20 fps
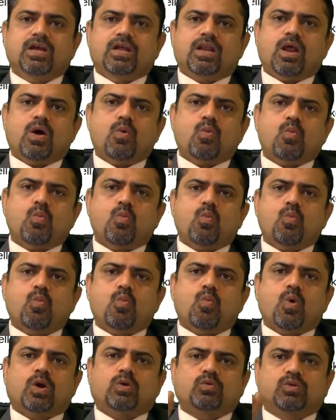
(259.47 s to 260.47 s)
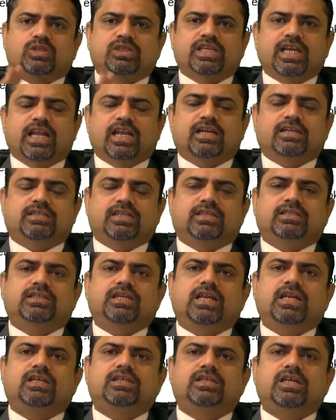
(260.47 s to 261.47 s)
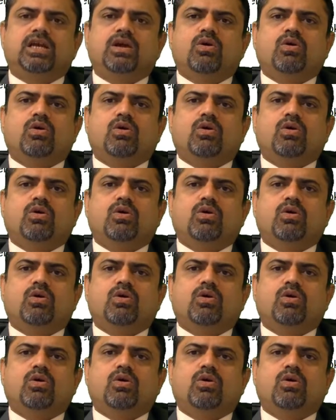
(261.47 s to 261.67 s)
Now what would seller say? Seller say,